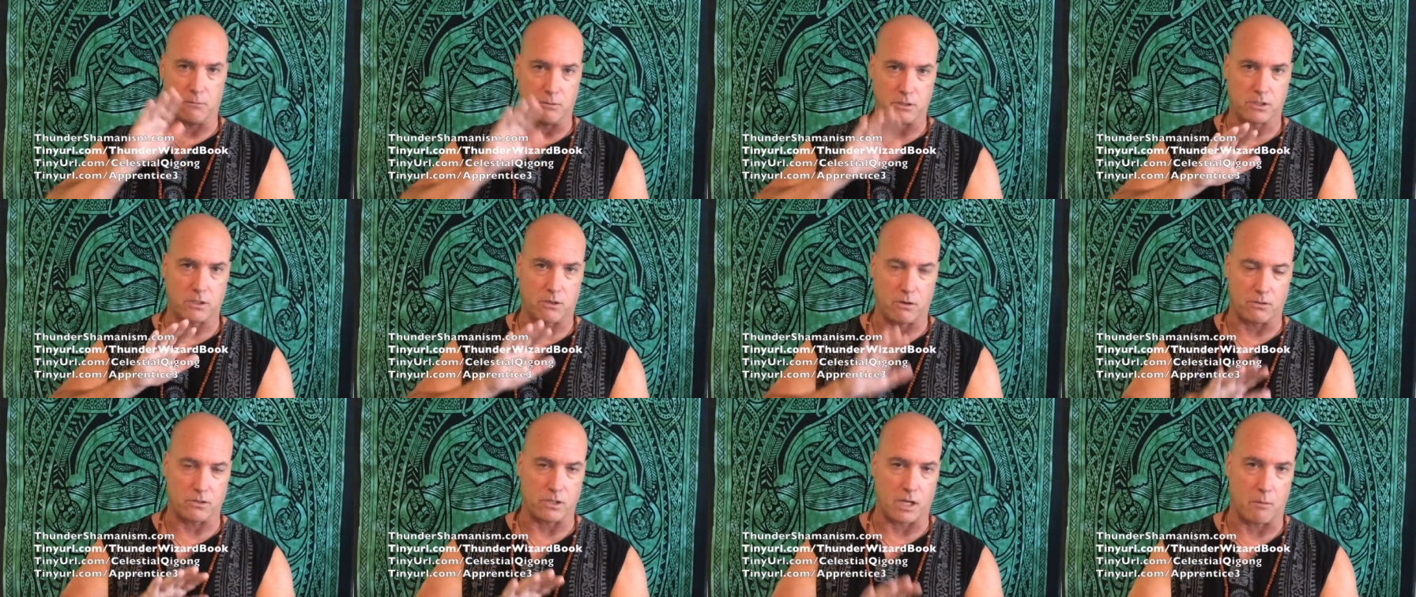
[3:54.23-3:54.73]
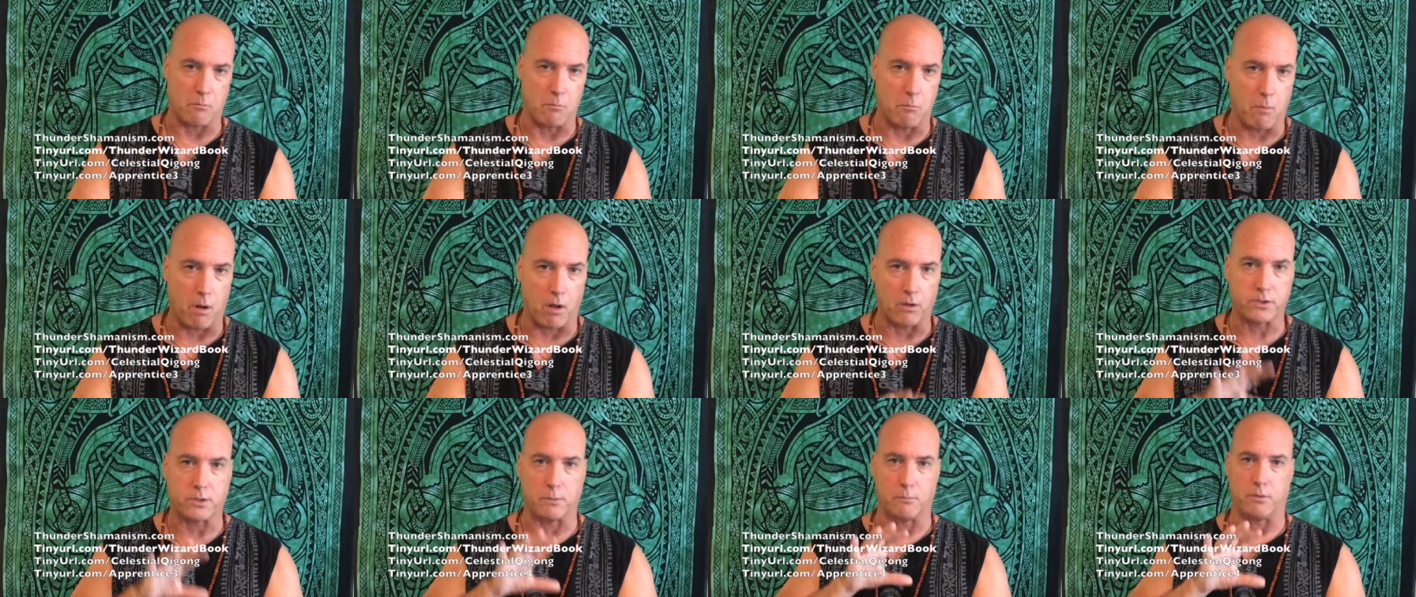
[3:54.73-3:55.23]
which goes on
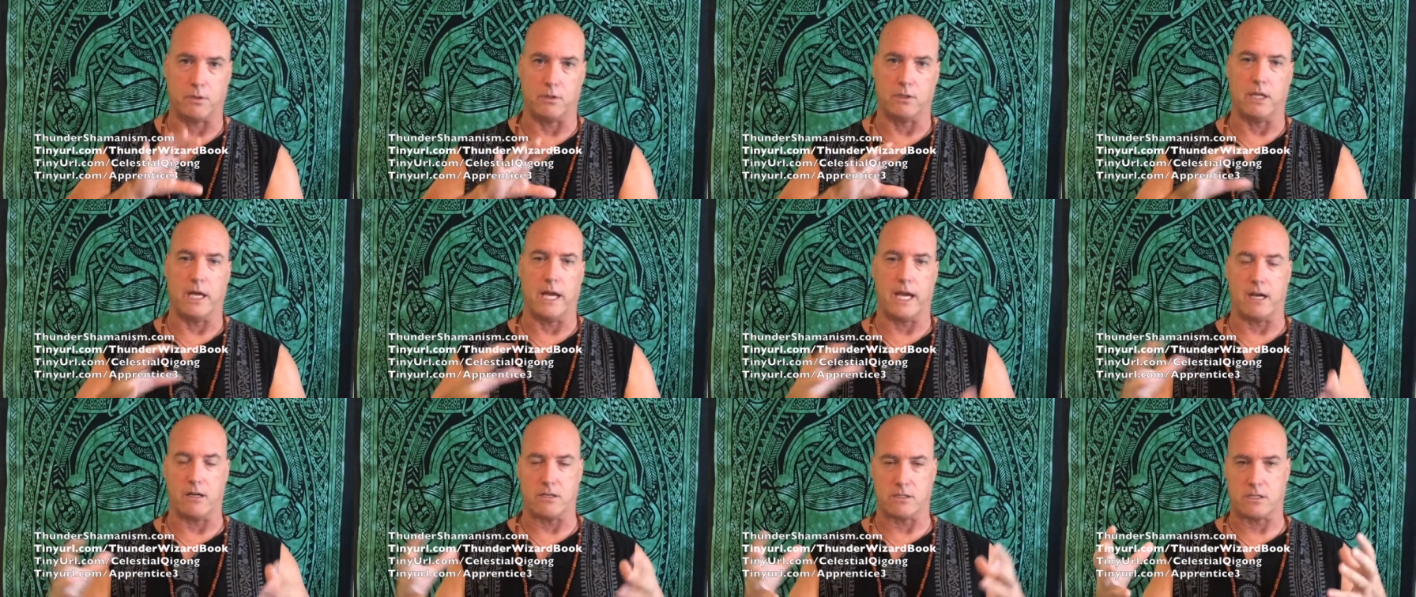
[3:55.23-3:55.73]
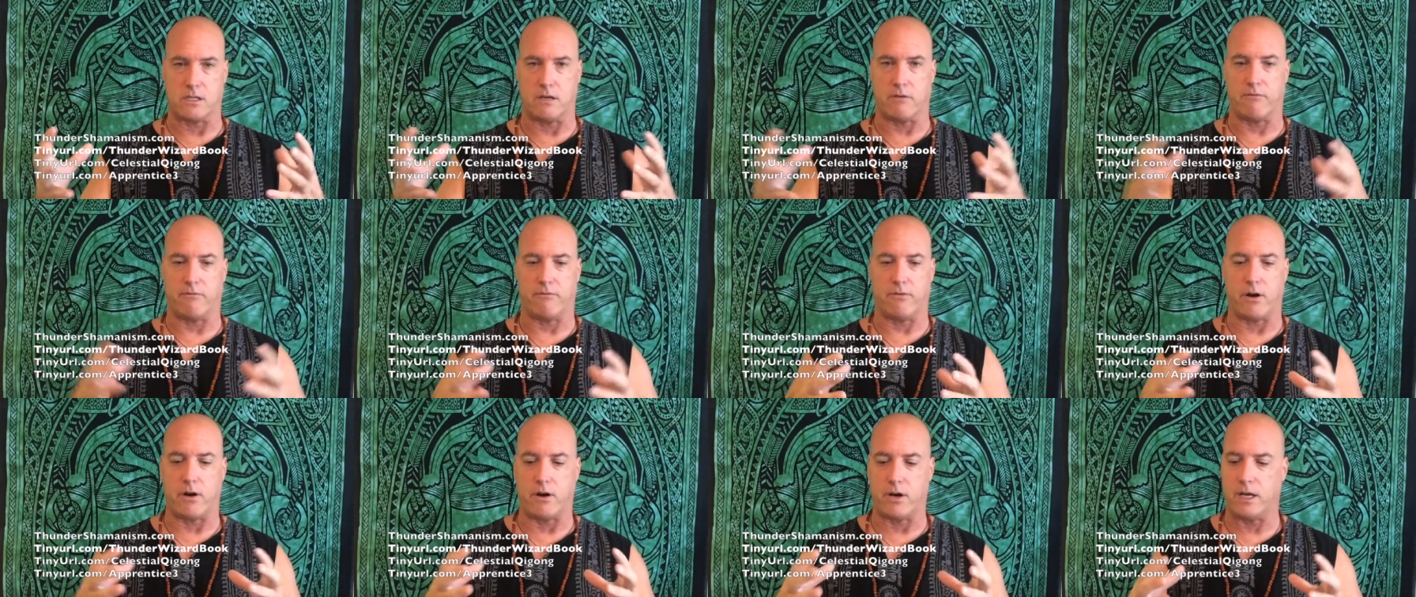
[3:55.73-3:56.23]
multiple layers. They're
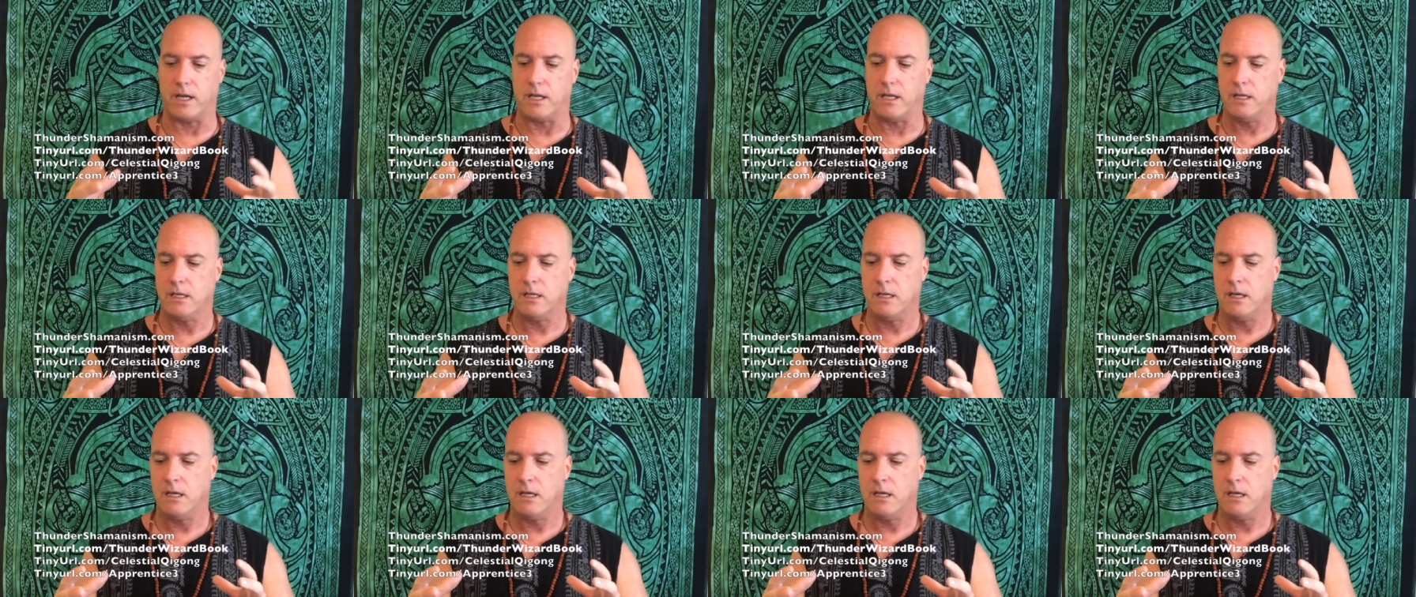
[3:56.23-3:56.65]
very